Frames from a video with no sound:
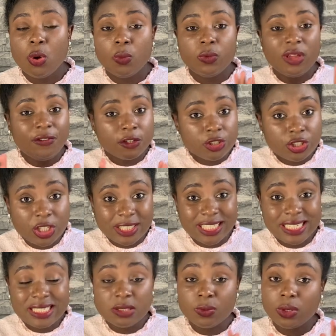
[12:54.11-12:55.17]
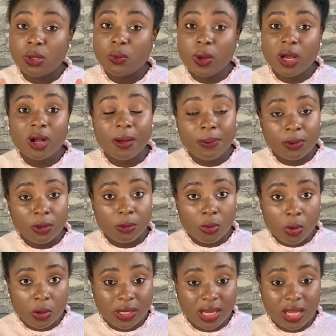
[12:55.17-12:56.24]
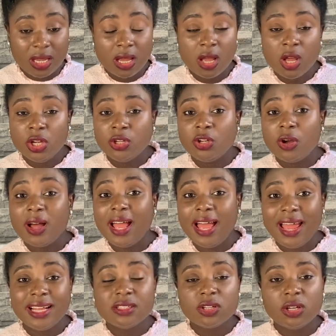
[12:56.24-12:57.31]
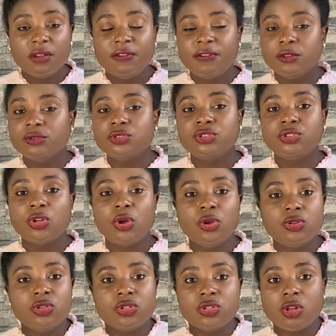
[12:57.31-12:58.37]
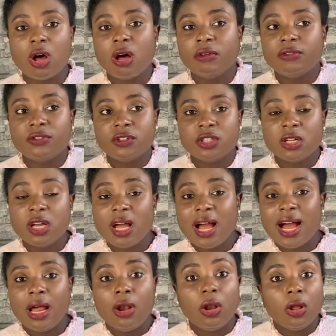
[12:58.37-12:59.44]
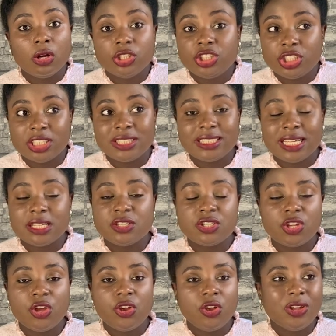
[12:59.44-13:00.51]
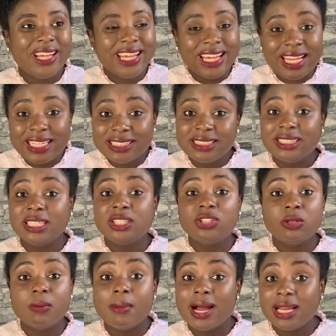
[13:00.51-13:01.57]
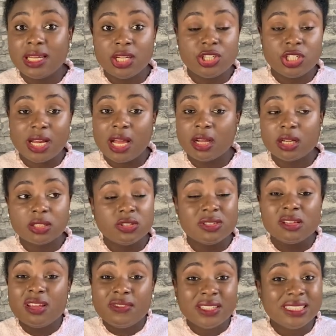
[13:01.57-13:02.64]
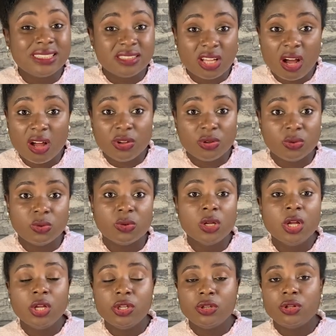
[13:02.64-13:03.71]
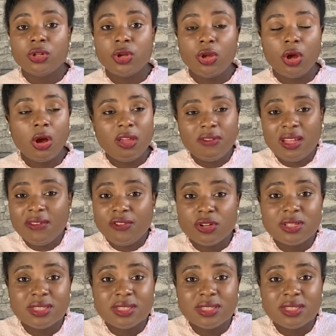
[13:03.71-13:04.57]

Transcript: if you do this when you wake up in the morning your hair is going to feel so soft and luscious and so easy to manage that to even style you know or even if you're